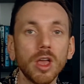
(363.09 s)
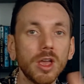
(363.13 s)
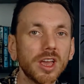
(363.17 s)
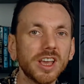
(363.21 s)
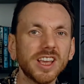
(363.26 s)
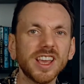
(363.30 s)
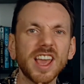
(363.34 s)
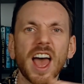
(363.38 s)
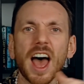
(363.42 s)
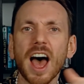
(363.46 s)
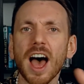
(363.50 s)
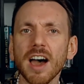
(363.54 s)

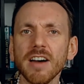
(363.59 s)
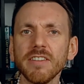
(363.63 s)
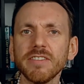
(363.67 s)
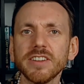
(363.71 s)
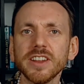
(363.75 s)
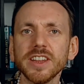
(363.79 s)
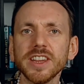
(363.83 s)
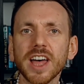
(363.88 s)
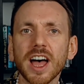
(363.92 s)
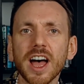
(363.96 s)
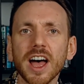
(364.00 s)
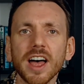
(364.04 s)
Yet after
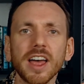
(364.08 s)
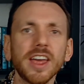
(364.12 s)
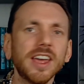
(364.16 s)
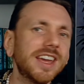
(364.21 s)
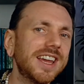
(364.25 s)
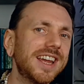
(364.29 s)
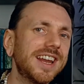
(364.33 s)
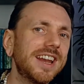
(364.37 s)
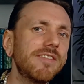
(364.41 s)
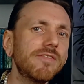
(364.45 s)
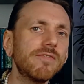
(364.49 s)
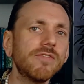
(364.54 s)
that,
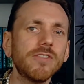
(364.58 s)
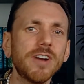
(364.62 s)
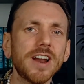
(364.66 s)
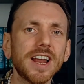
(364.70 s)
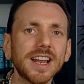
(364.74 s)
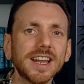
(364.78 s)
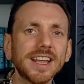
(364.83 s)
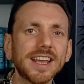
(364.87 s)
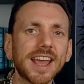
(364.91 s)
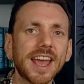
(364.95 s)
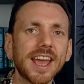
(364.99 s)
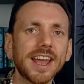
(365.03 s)
he didn't
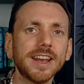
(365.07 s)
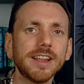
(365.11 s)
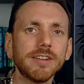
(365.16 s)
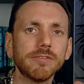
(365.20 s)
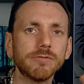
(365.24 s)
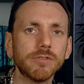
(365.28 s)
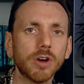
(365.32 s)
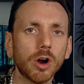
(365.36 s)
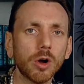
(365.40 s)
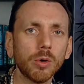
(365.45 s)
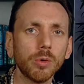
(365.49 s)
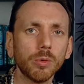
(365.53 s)
really get any
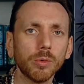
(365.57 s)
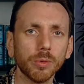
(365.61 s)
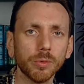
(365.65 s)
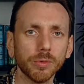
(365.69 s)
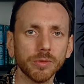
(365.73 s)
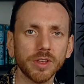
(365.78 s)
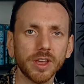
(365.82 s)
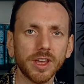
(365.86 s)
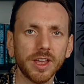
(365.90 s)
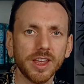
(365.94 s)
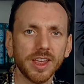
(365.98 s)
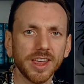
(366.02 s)

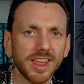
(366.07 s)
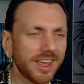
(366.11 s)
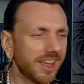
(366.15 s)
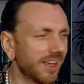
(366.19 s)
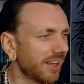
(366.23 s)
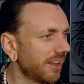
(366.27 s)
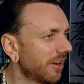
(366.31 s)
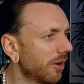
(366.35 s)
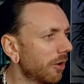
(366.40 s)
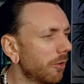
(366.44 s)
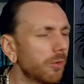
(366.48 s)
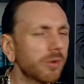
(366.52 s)
roles.
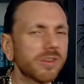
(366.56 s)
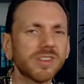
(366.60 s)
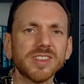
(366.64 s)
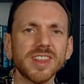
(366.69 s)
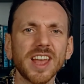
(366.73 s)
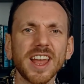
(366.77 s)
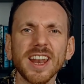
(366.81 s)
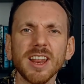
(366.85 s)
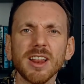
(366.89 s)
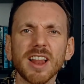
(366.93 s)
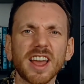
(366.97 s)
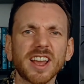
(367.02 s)
You know, it was
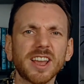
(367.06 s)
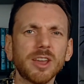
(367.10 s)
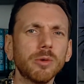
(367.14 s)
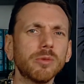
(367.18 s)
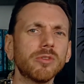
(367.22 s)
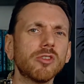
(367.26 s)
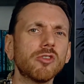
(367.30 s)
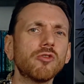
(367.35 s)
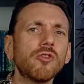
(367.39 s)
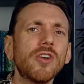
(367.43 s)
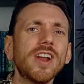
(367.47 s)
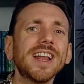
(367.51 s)
said he like he was
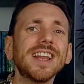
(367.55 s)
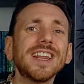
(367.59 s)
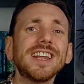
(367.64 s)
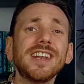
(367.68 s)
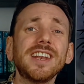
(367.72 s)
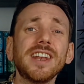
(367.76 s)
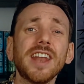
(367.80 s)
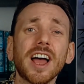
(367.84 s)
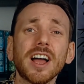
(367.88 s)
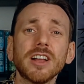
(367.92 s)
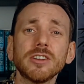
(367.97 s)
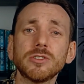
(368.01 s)
a really
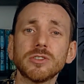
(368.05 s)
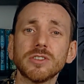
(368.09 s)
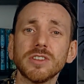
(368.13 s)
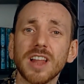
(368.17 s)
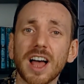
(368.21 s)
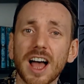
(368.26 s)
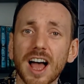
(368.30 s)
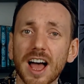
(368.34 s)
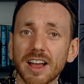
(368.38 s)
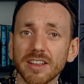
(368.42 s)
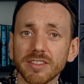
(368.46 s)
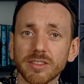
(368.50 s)
natural
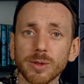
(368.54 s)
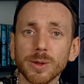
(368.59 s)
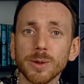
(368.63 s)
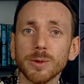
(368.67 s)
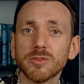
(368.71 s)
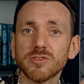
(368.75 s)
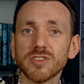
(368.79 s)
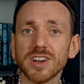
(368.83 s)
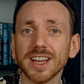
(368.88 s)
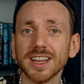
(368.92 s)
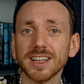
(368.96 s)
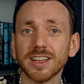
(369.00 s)
actor, he was
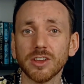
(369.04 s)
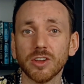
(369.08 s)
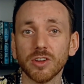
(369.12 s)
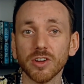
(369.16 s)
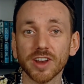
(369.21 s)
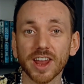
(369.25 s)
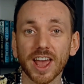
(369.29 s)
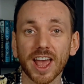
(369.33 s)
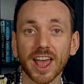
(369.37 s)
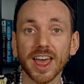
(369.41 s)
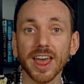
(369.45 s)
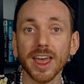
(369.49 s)
really good
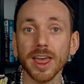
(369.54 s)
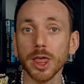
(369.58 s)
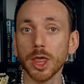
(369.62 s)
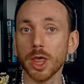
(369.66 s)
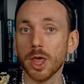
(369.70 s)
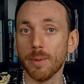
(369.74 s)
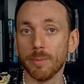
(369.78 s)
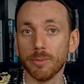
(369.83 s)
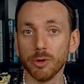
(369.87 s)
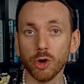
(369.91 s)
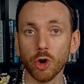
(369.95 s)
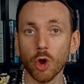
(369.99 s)
at it,
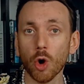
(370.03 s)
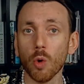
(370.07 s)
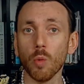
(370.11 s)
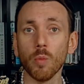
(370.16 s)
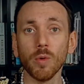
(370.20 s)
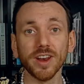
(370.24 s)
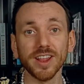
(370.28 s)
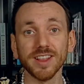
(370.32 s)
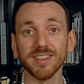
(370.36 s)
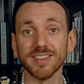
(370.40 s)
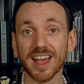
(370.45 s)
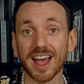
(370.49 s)
but no one
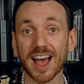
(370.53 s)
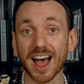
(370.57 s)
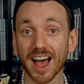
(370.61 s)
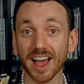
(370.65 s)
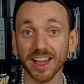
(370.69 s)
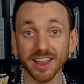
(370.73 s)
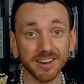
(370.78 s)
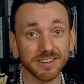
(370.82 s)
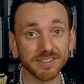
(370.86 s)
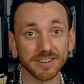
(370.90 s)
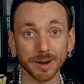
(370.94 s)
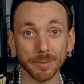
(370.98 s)
wanted to
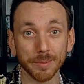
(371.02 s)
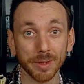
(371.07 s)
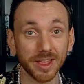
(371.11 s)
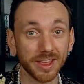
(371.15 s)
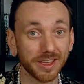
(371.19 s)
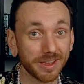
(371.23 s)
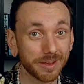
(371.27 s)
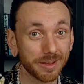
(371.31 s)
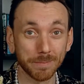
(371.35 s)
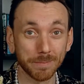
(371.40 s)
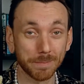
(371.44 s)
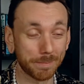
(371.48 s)
hire him.
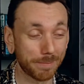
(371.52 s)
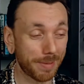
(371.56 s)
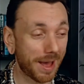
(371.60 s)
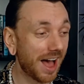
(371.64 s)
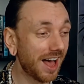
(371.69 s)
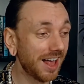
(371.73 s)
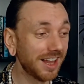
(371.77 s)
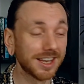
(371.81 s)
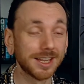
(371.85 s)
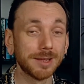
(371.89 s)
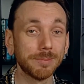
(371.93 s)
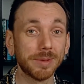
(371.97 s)

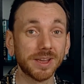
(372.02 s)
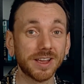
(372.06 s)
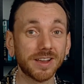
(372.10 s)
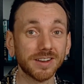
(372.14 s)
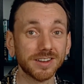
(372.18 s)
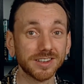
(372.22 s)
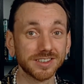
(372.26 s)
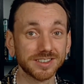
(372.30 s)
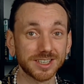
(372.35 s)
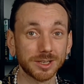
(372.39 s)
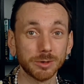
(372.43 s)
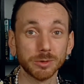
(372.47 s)
Partly
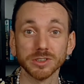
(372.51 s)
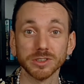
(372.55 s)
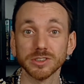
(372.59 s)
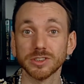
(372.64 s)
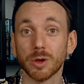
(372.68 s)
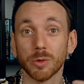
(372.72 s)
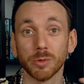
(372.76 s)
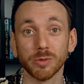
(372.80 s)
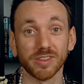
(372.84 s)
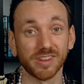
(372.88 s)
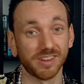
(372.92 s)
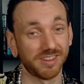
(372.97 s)
because he was
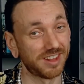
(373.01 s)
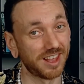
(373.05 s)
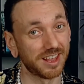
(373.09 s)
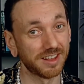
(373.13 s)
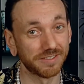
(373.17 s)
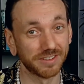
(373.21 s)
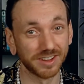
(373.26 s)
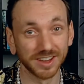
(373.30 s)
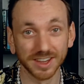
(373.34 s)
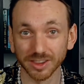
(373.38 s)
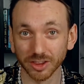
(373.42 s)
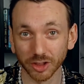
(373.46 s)
so
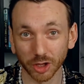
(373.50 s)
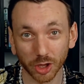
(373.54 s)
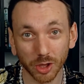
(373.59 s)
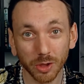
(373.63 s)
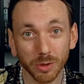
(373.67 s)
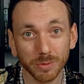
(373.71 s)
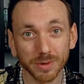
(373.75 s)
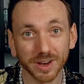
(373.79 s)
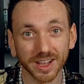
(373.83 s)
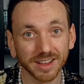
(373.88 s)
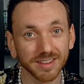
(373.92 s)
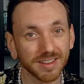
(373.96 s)
successful in the
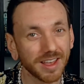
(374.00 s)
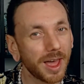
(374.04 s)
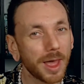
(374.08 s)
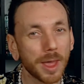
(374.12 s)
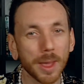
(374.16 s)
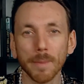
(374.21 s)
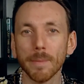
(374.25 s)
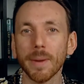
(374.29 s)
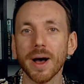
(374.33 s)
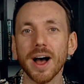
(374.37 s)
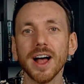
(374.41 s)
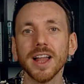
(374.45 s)
Goonies,
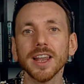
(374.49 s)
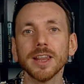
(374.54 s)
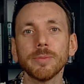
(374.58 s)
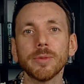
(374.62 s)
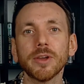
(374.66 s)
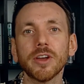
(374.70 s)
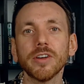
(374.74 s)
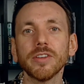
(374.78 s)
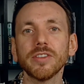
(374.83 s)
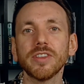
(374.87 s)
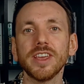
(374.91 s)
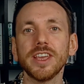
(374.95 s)
partly
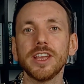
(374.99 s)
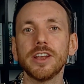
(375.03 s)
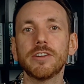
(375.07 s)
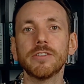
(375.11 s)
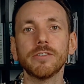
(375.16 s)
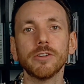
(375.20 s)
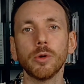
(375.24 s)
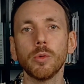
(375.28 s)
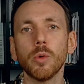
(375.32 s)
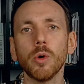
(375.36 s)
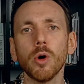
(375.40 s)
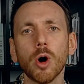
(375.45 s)
because he
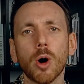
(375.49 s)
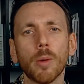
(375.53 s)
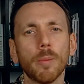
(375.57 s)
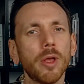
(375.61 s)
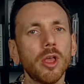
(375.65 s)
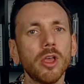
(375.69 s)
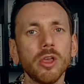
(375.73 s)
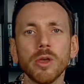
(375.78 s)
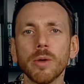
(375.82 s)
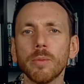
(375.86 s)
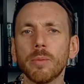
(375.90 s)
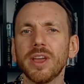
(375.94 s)
grew up,
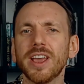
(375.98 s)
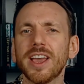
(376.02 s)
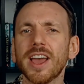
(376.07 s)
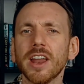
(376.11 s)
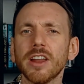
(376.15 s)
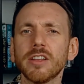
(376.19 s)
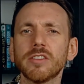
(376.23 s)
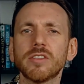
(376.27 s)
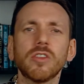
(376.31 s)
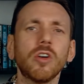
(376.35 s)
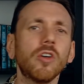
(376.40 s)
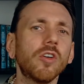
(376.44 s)
but he
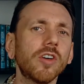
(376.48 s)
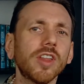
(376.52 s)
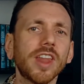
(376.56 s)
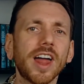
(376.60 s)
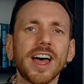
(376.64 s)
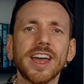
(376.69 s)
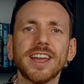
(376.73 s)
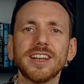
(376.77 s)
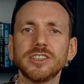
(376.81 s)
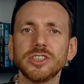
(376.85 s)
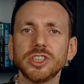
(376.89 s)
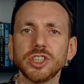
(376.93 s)
kind of took
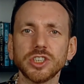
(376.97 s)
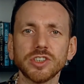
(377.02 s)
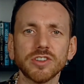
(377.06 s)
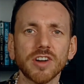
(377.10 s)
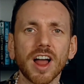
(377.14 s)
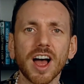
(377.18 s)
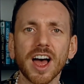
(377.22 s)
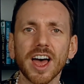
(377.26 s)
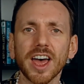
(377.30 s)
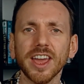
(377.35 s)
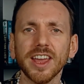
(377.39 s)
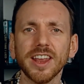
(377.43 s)
that in
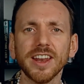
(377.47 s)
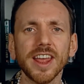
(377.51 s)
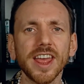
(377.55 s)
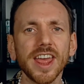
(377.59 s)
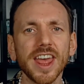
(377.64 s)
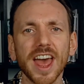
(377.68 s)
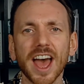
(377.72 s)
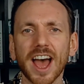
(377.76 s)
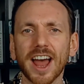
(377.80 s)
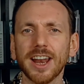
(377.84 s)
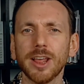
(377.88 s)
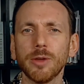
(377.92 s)
stride
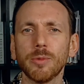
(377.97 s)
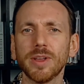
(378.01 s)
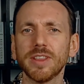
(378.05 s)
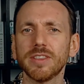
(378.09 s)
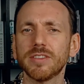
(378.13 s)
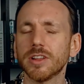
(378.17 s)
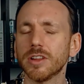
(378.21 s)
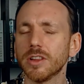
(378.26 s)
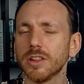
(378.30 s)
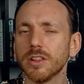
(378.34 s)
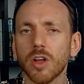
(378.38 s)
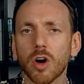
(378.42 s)
and he went
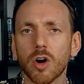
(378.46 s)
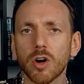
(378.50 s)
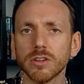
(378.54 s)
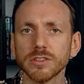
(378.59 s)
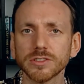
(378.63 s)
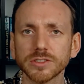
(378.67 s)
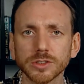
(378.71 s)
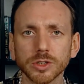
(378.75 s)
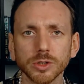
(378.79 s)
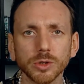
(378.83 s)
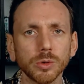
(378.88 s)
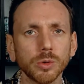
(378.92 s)
to law
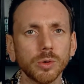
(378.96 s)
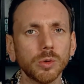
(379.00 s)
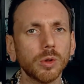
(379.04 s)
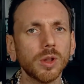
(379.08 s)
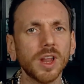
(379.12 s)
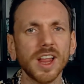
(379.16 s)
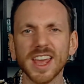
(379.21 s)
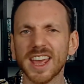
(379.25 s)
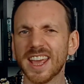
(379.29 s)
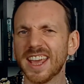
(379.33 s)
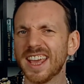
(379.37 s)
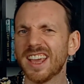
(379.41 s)
school,
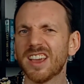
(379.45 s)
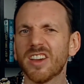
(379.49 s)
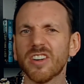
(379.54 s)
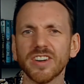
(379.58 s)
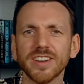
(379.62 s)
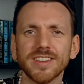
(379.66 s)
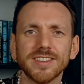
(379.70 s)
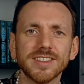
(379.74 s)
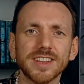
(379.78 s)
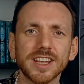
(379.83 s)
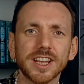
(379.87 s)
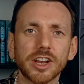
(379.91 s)
he got
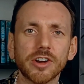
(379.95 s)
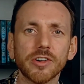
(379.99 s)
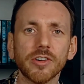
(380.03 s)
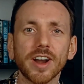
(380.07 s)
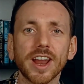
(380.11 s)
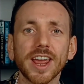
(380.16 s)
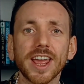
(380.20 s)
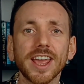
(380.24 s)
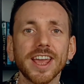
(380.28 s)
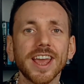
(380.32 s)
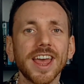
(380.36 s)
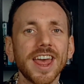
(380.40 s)
his
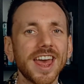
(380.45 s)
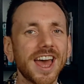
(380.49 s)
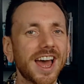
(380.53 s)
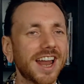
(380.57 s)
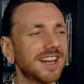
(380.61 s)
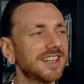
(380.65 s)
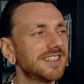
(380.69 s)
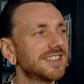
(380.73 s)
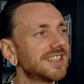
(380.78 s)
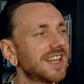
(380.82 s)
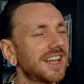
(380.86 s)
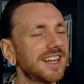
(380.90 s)
degree, and
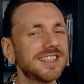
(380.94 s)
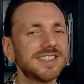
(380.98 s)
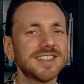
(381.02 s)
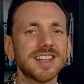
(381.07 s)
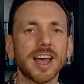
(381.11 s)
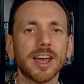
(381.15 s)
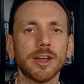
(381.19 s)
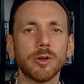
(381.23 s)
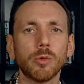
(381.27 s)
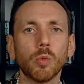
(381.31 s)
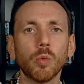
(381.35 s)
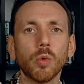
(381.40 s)
instead he
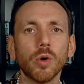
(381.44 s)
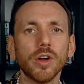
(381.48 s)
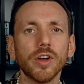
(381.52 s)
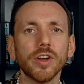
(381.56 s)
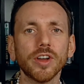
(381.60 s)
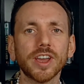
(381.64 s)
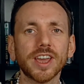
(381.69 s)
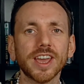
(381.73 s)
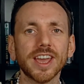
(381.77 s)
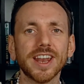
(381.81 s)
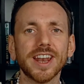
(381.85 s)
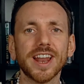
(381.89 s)
started
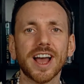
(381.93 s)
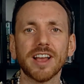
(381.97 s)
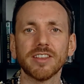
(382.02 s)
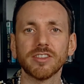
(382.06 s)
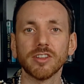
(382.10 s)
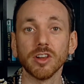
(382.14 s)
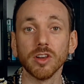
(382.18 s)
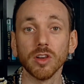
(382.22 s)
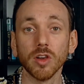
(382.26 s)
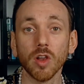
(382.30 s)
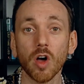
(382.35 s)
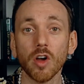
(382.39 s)
working as a
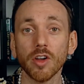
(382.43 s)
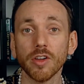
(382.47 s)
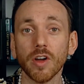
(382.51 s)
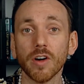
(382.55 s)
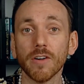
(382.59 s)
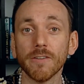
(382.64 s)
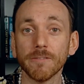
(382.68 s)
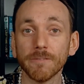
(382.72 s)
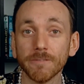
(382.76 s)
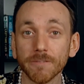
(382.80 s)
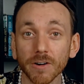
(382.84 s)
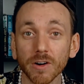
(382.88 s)
lawyer
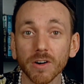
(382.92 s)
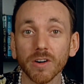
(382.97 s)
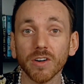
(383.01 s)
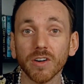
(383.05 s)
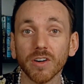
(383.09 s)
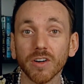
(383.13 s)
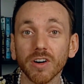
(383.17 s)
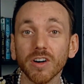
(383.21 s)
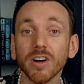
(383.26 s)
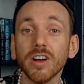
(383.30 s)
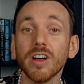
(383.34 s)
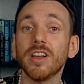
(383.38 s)

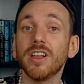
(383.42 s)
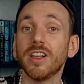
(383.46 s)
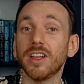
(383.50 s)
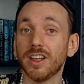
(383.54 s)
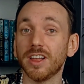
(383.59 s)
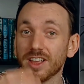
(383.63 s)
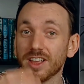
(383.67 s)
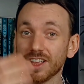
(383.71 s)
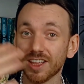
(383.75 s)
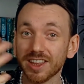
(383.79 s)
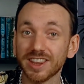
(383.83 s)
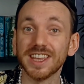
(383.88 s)
for
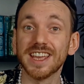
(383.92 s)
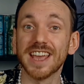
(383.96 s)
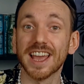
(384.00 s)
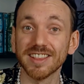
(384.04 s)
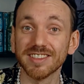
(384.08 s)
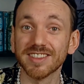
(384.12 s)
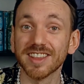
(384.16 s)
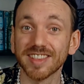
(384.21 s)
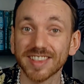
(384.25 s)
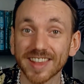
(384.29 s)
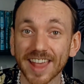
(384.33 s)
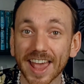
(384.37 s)
the
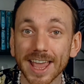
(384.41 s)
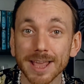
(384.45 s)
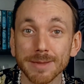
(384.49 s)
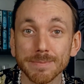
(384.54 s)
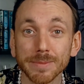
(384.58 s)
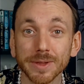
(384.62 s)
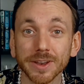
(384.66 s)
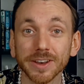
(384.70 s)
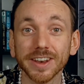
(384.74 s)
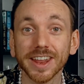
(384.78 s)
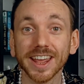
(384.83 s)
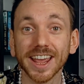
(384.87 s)

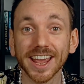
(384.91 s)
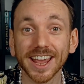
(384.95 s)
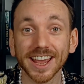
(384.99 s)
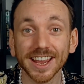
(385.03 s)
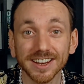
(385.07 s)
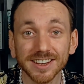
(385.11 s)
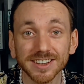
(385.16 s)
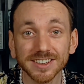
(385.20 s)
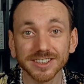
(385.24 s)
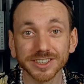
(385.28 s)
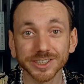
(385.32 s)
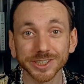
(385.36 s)
entertainment
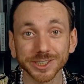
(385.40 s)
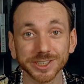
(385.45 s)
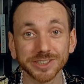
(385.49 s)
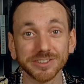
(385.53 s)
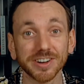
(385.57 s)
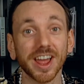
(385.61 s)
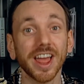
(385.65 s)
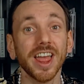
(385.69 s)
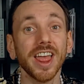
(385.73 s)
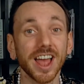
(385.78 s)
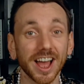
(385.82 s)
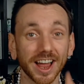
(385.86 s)
industry.